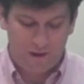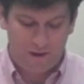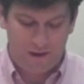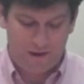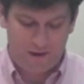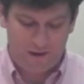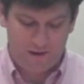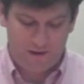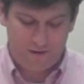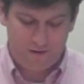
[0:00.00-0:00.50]

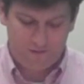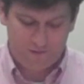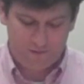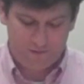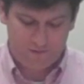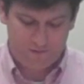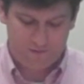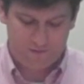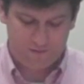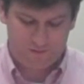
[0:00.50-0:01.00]
And
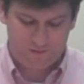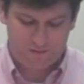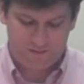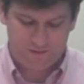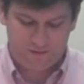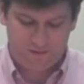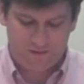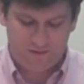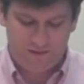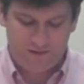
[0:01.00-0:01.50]

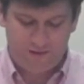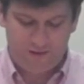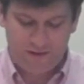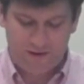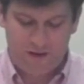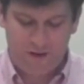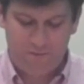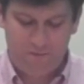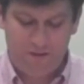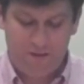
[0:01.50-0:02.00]

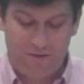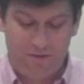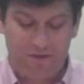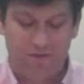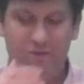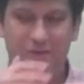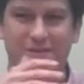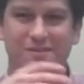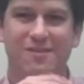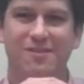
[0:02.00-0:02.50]
a couple
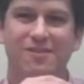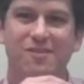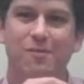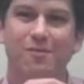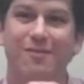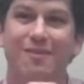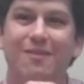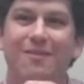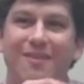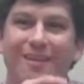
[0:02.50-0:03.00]
other questions
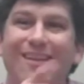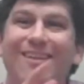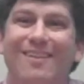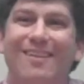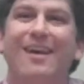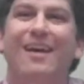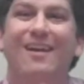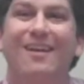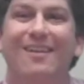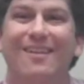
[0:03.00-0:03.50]

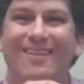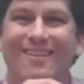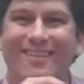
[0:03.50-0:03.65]
yeah.